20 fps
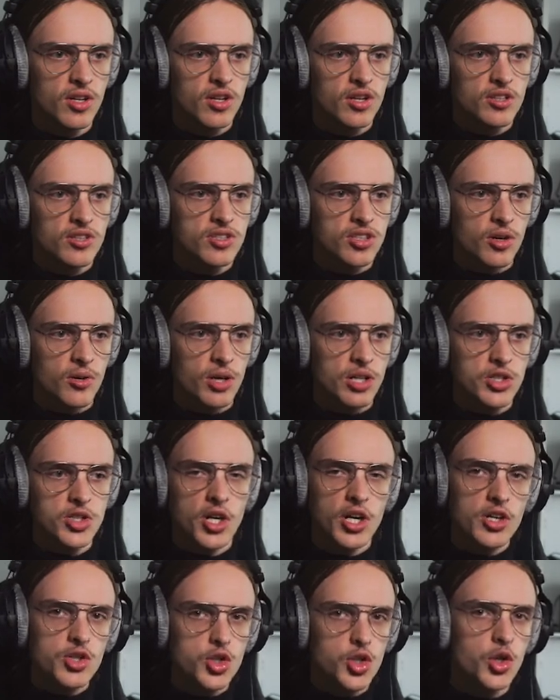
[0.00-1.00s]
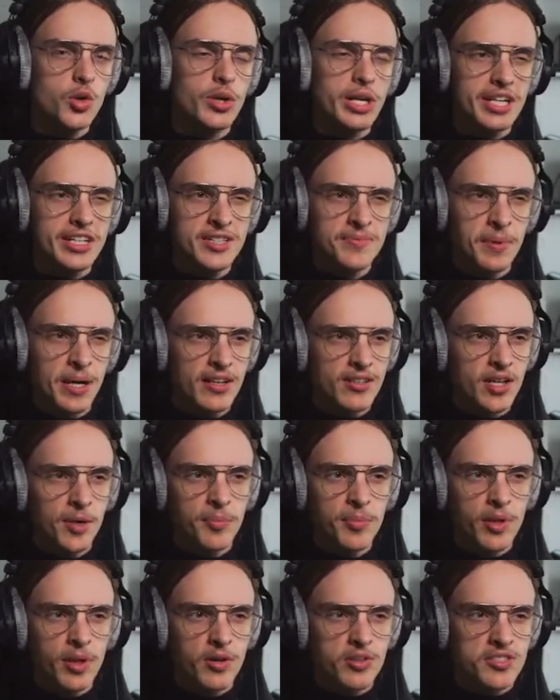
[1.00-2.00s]
So uh, during June, expect
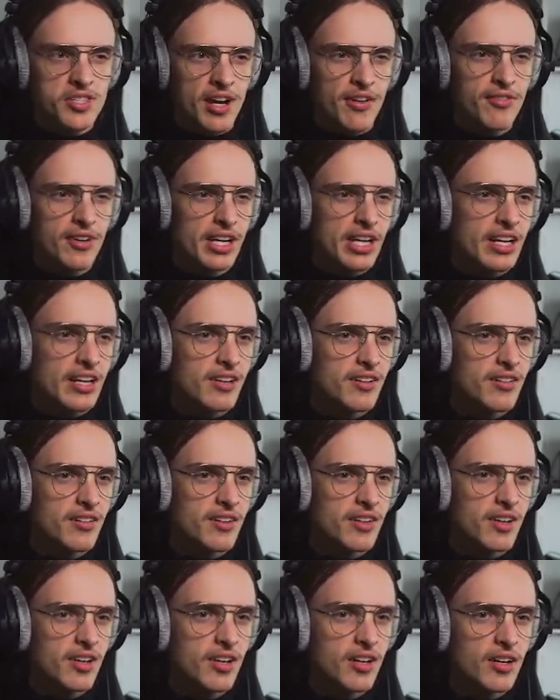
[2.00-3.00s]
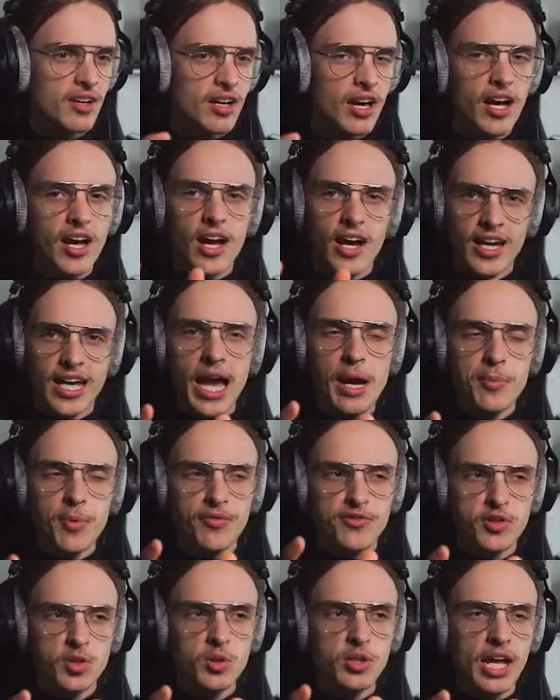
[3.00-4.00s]
uploads every... A, a, gap
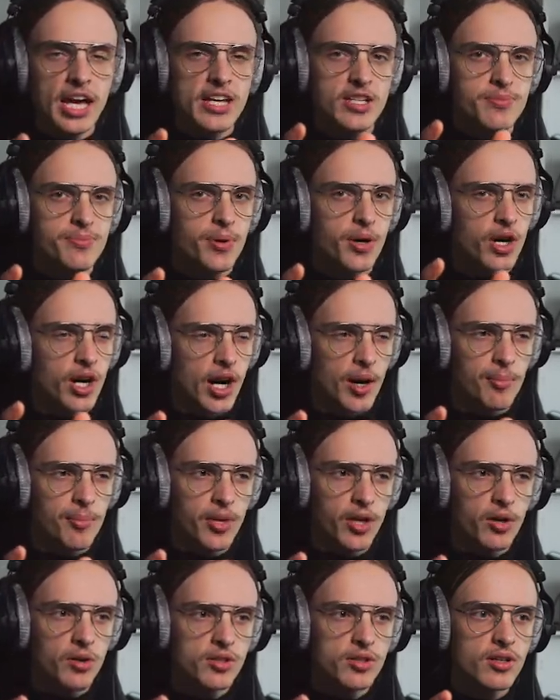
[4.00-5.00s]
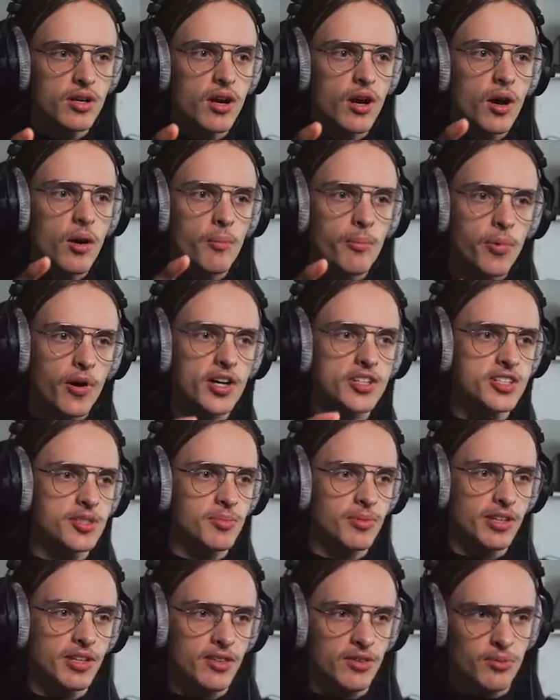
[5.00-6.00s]
of two days per upload.
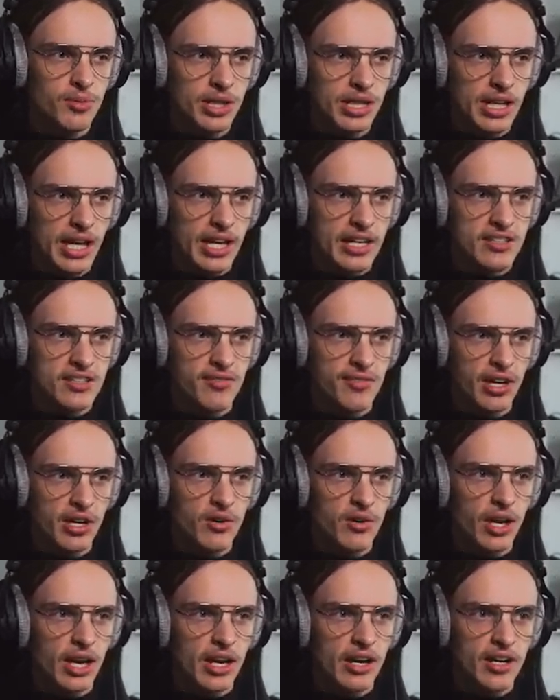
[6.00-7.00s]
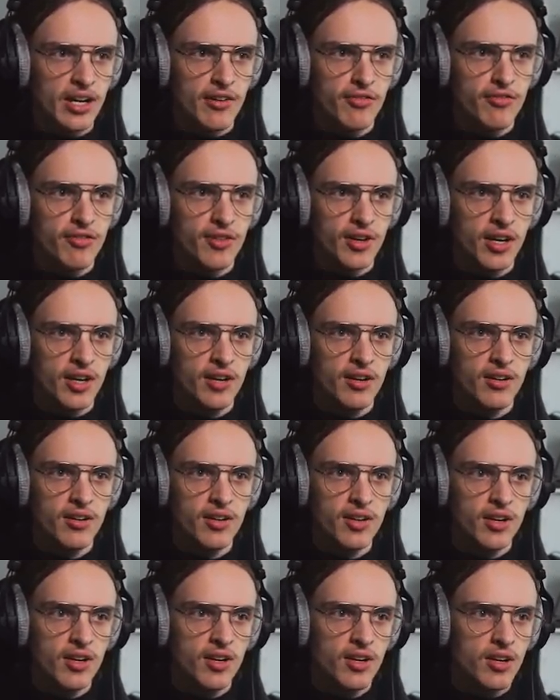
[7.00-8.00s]
Possibly three days if I don't get enough uh,
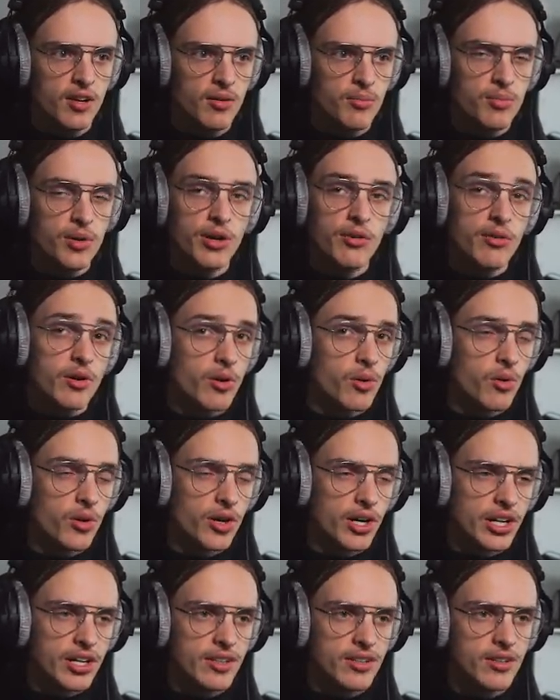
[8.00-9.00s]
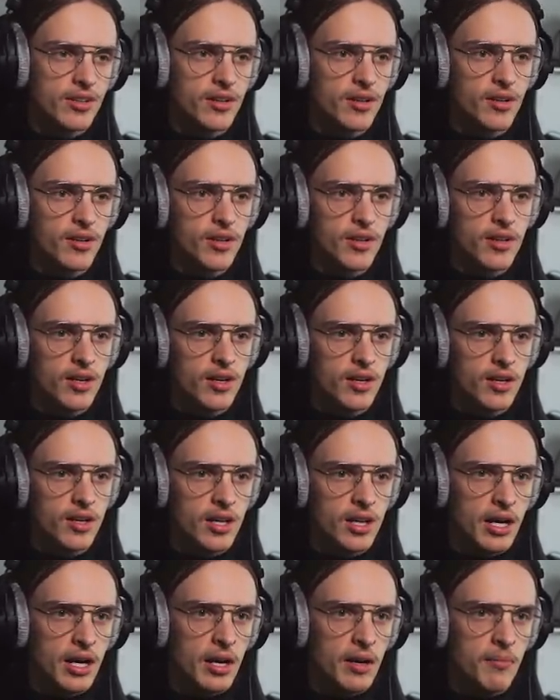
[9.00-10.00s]
pre-recorded.
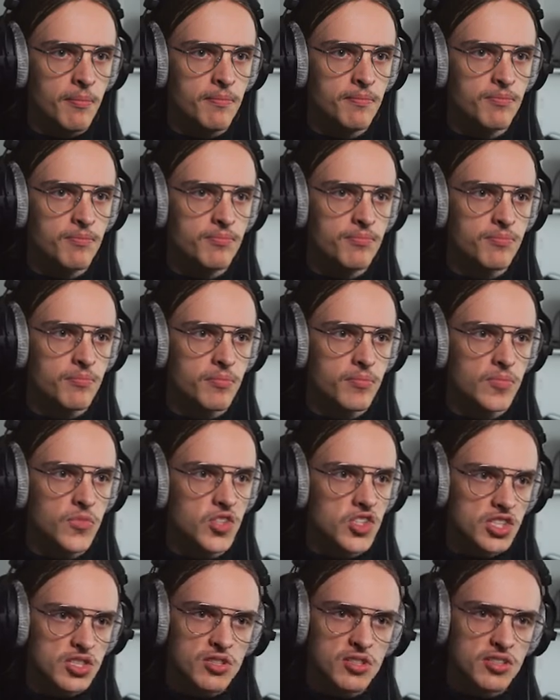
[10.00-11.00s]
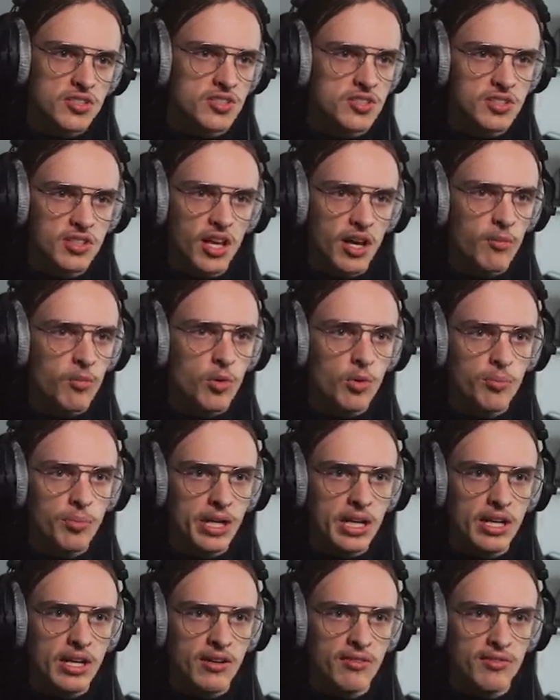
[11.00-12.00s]
Uh, just because I won't
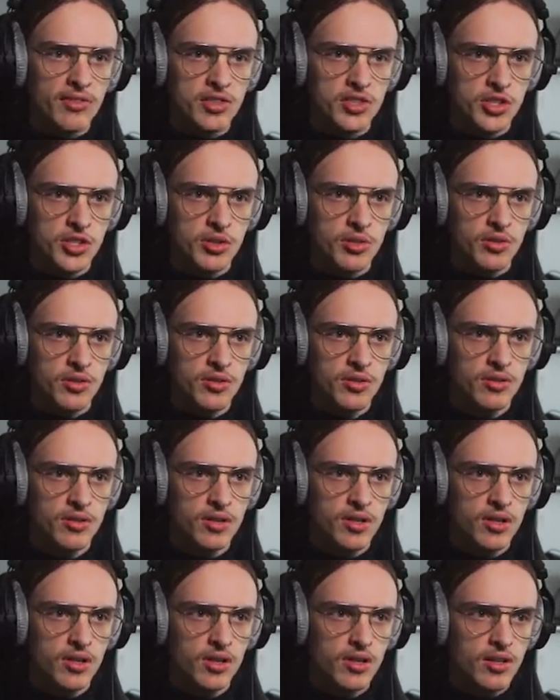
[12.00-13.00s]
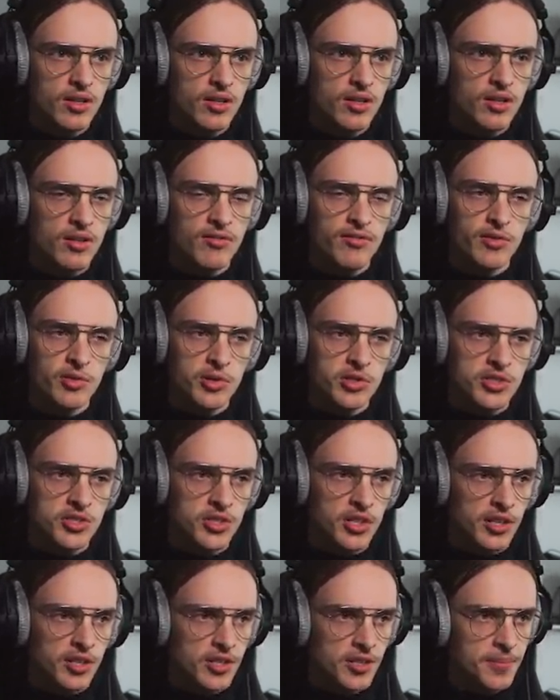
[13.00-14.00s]
be here for June.
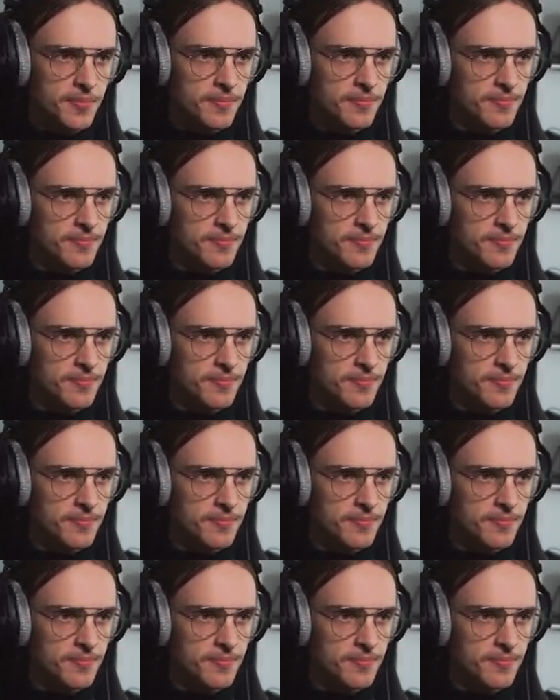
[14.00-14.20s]
Unfortunately.